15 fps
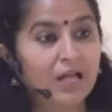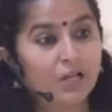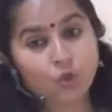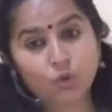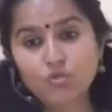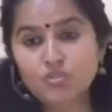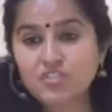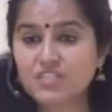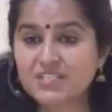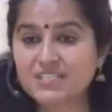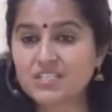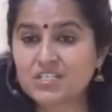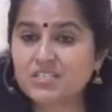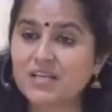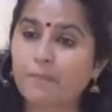Those
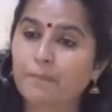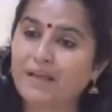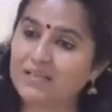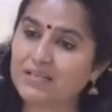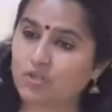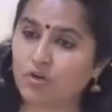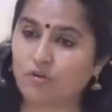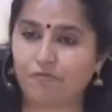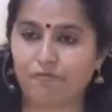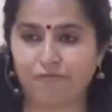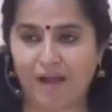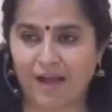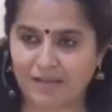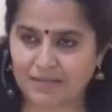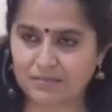decisions are based on
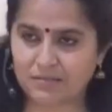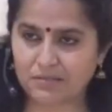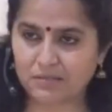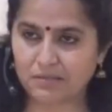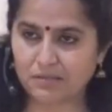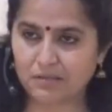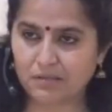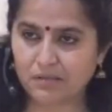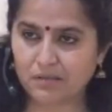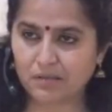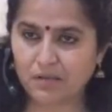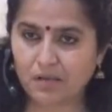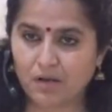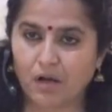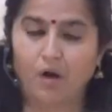facts
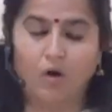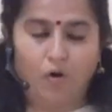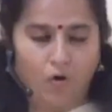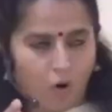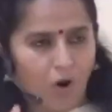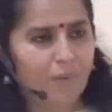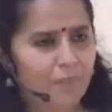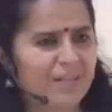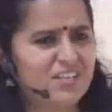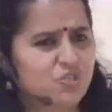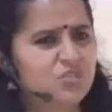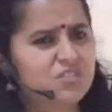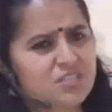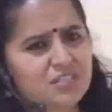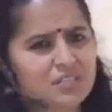or are based
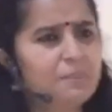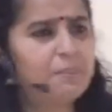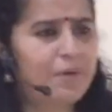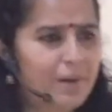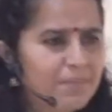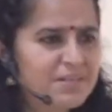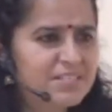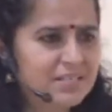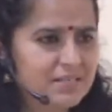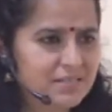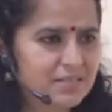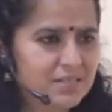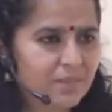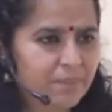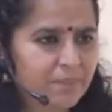on certain
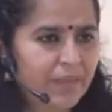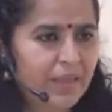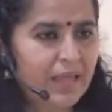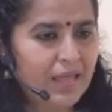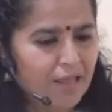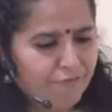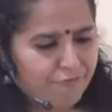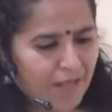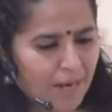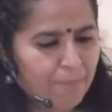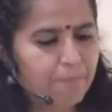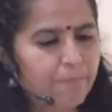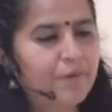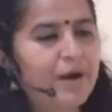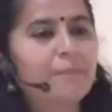premises. If
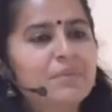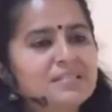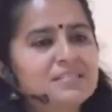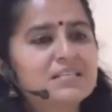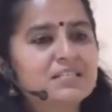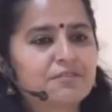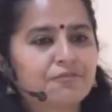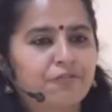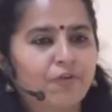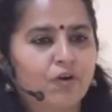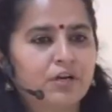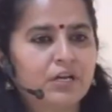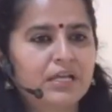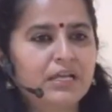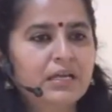that premise is
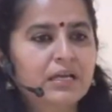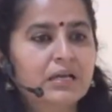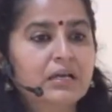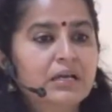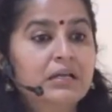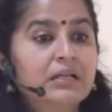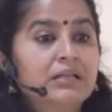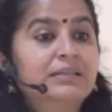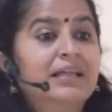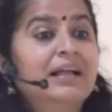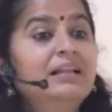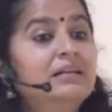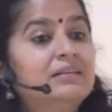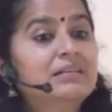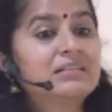faulty,
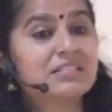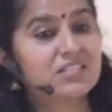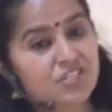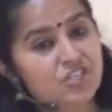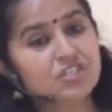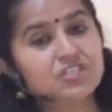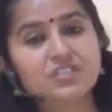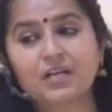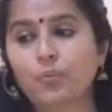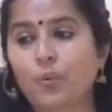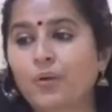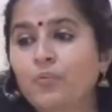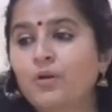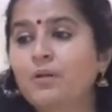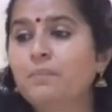then the decisions that
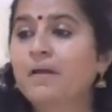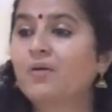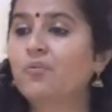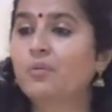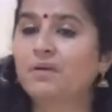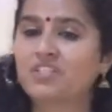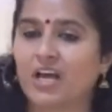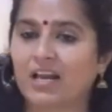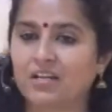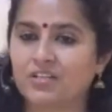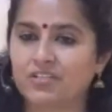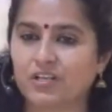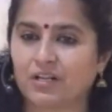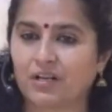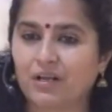one will make will be
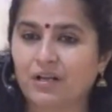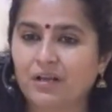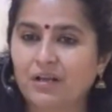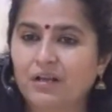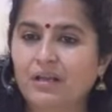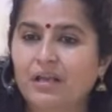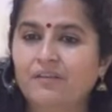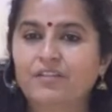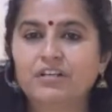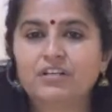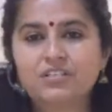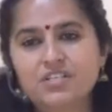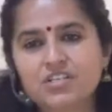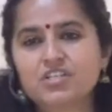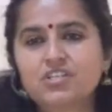challenging. If the
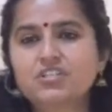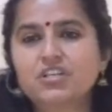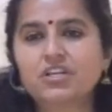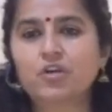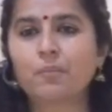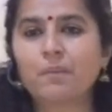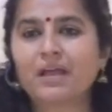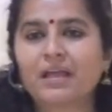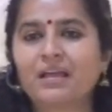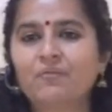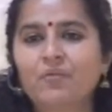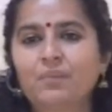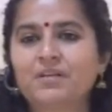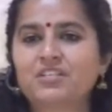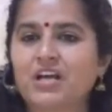decisions that you're making
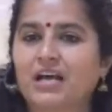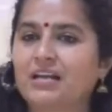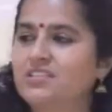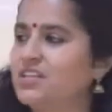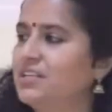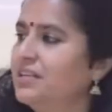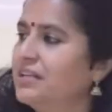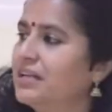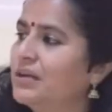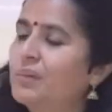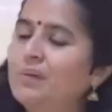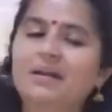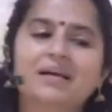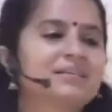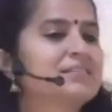will be challenging, then it
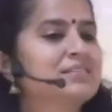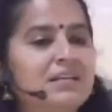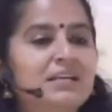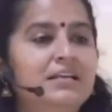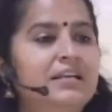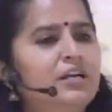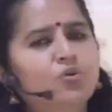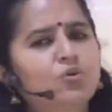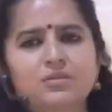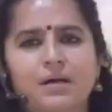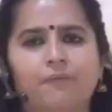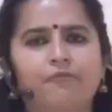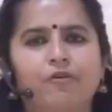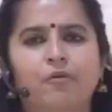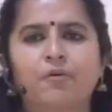will necessarily lead to
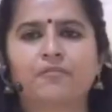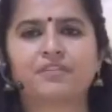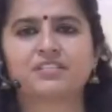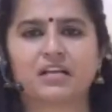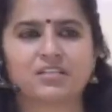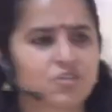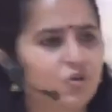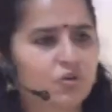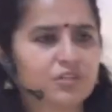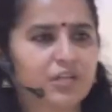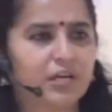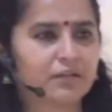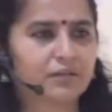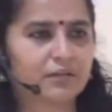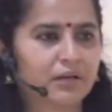some form of disaster or the
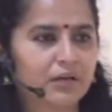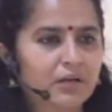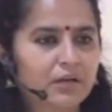other.